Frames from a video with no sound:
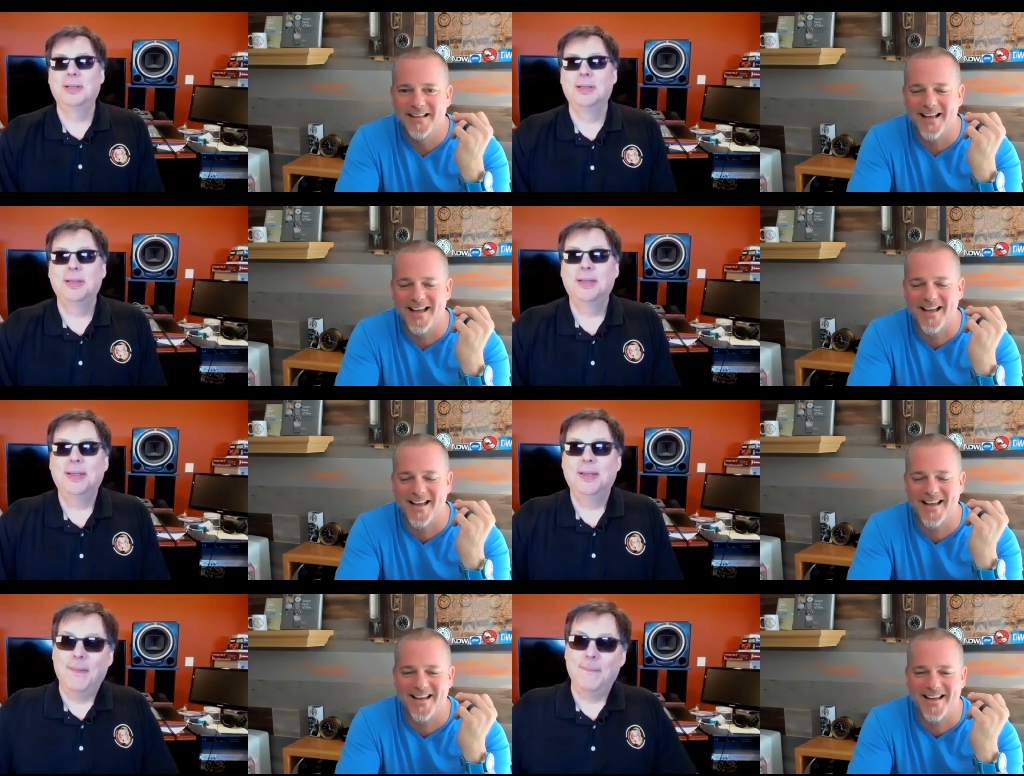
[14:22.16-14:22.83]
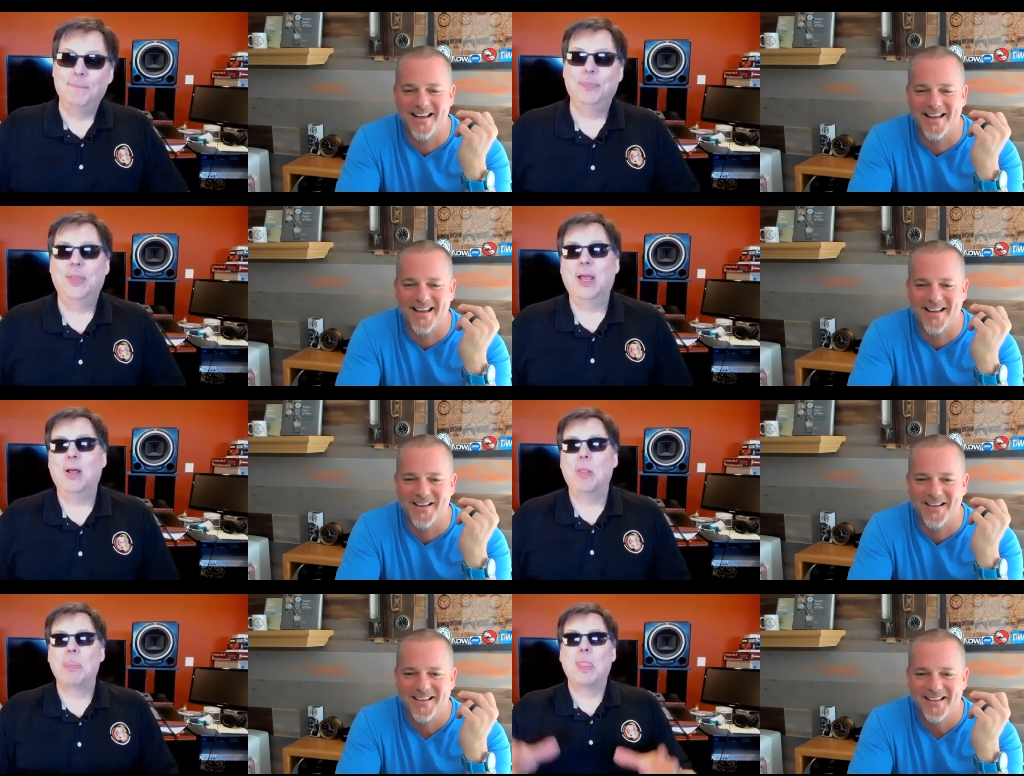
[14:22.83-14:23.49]
Speaker 1: now,
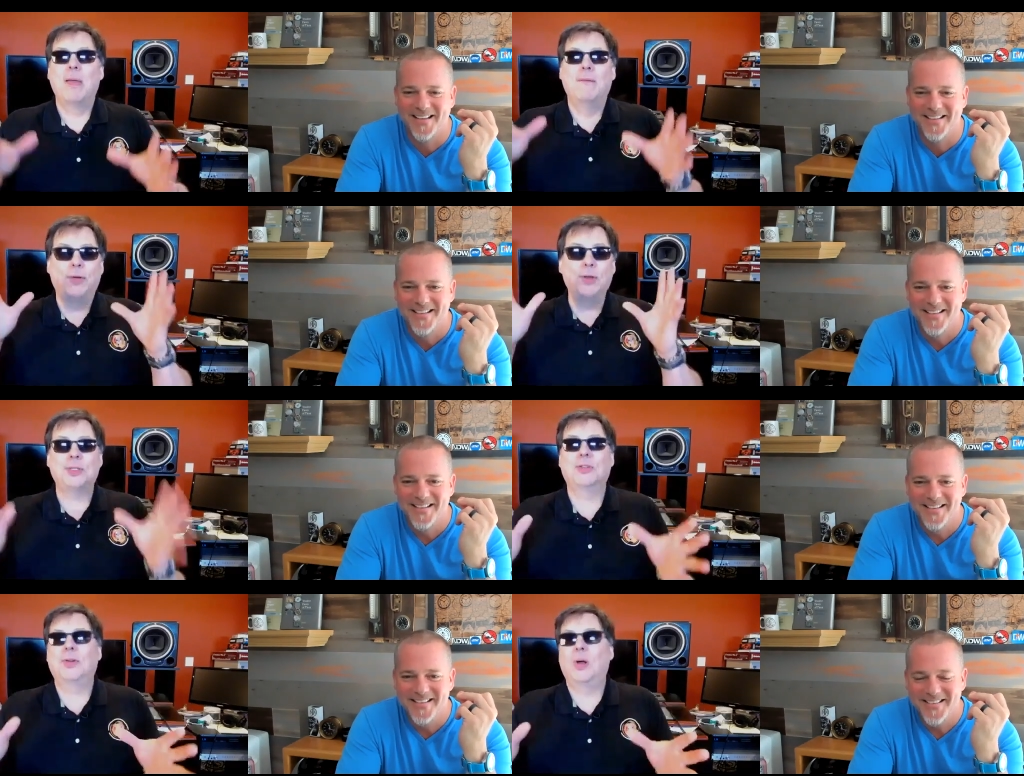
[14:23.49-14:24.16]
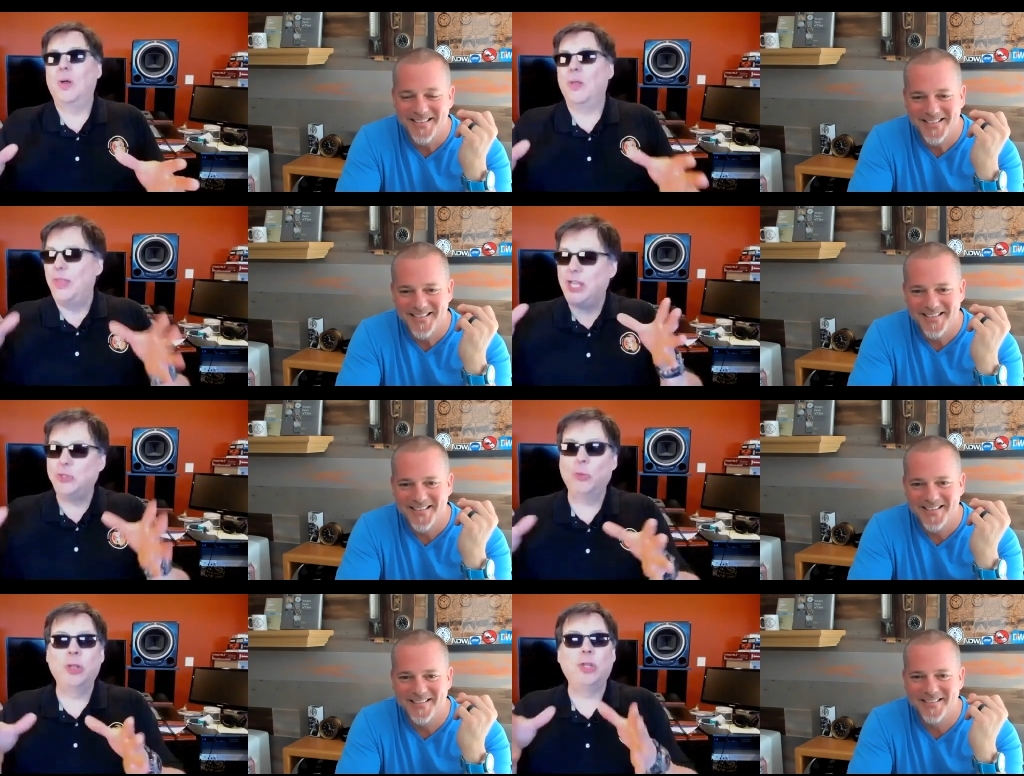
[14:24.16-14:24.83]
first of all,
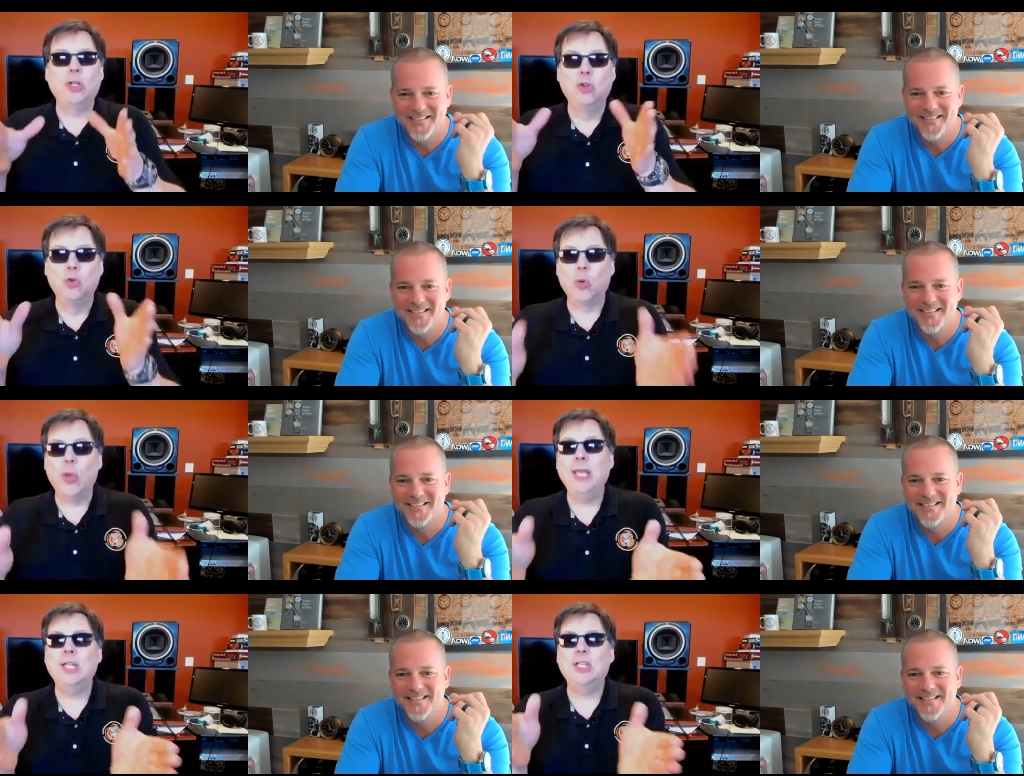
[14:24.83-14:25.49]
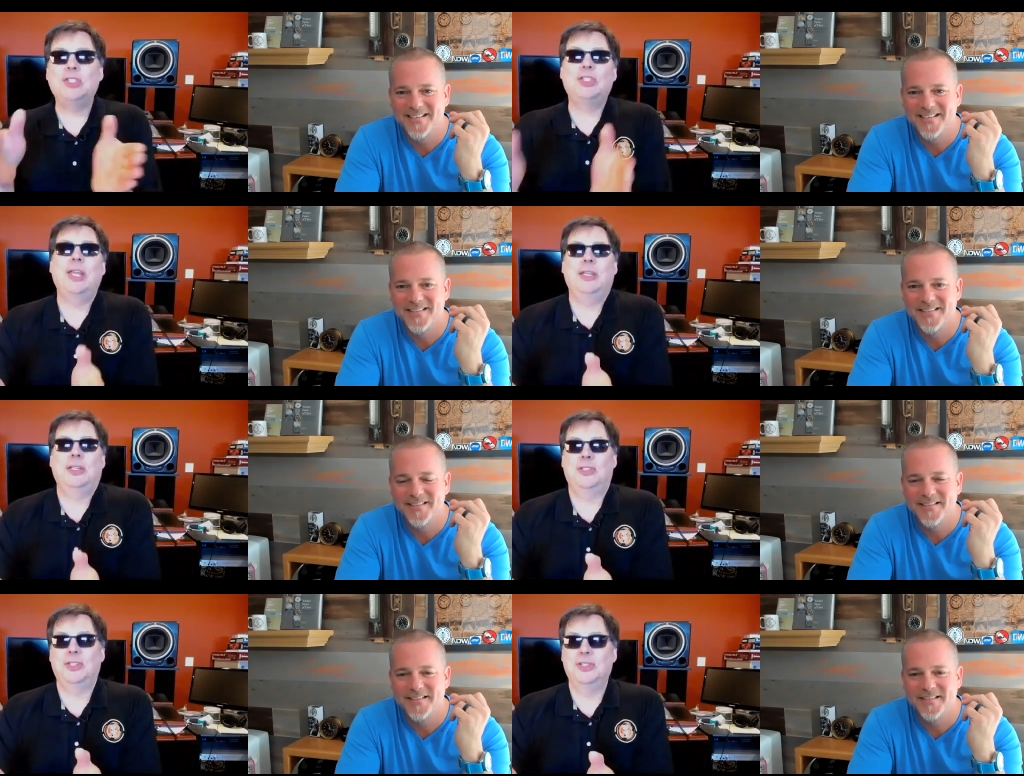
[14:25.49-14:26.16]
that's one of the greatest
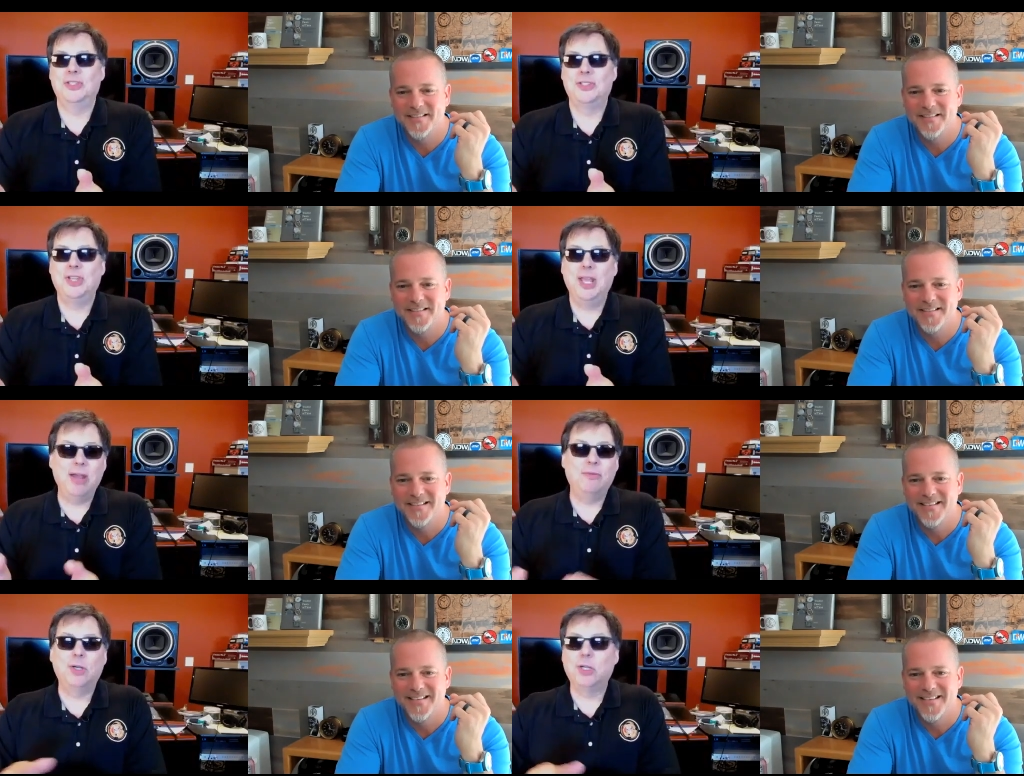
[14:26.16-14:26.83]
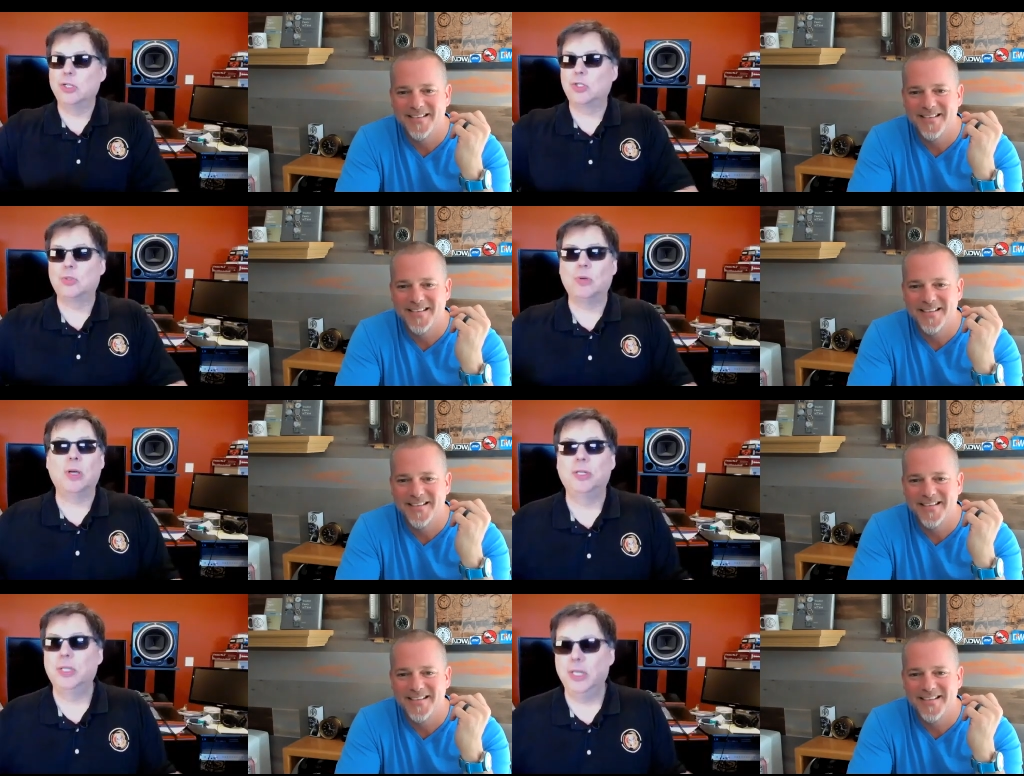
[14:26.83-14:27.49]
sentences ever
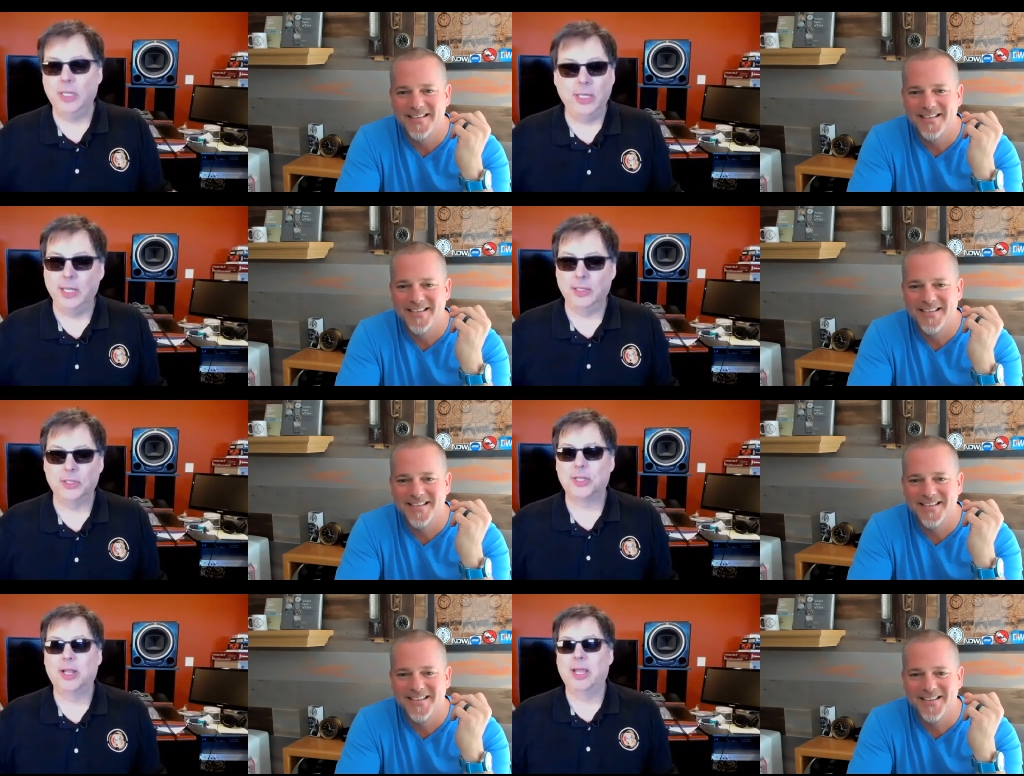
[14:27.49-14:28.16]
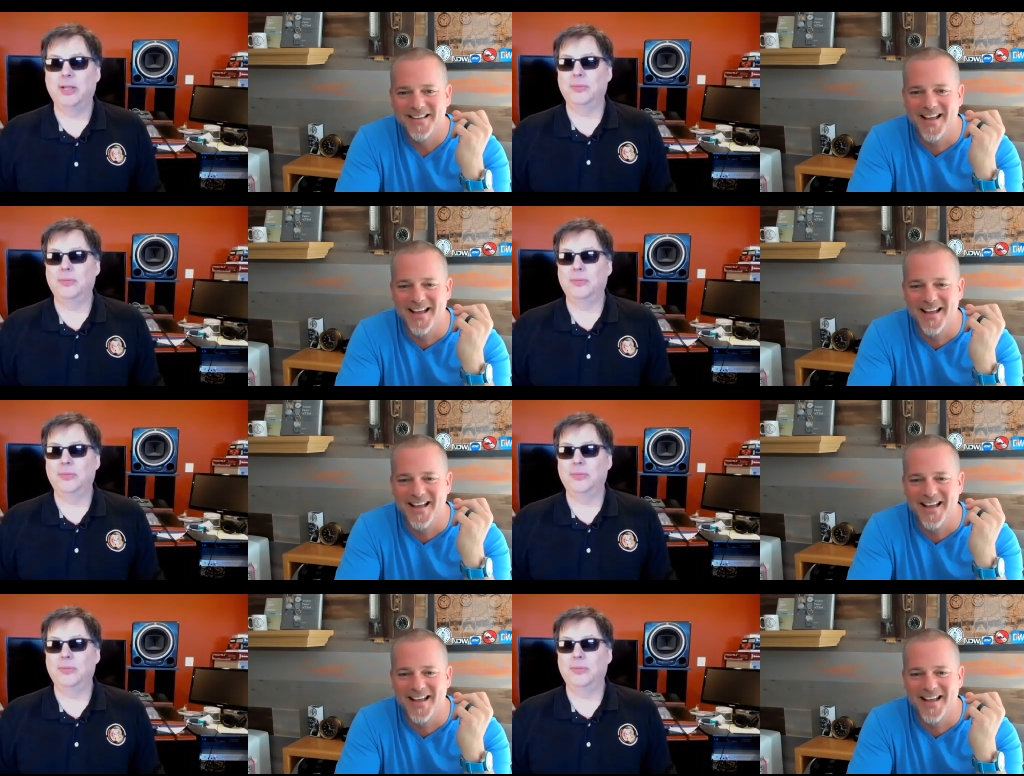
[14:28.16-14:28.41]
constructed in the English language.